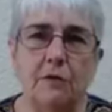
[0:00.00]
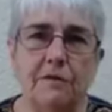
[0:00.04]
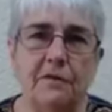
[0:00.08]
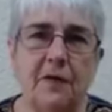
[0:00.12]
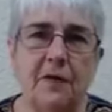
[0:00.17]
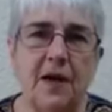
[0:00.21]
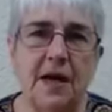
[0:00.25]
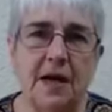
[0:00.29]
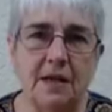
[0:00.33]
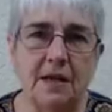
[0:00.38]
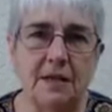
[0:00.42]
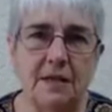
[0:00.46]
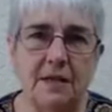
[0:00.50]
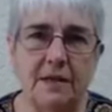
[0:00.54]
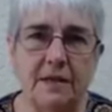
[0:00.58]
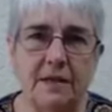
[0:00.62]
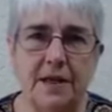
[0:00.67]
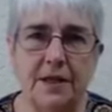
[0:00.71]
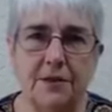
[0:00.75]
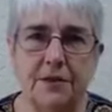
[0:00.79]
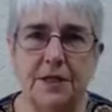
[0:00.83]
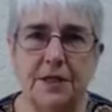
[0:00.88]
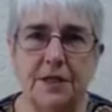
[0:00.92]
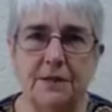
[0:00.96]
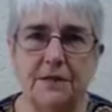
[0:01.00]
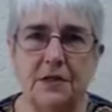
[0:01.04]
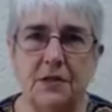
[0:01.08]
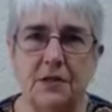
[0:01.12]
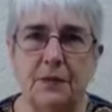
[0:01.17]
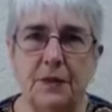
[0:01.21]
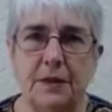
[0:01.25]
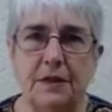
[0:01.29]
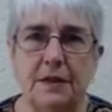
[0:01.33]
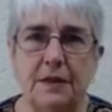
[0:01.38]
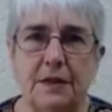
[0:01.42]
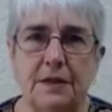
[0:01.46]
fast narrative
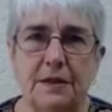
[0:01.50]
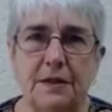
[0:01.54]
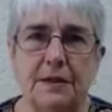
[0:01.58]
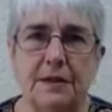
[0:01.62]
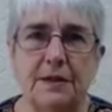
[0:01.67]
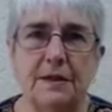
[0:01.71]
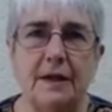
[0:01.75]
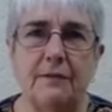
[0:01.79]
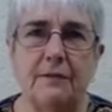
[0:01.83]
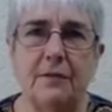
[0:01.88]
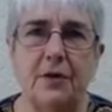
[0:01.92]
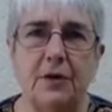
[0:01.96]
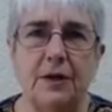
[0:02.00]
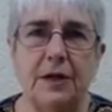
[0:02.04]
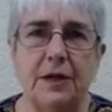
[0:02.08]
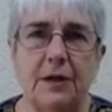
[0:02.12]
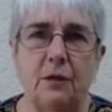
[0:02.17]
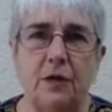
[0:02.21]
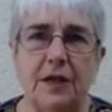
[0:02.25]
speed is summary,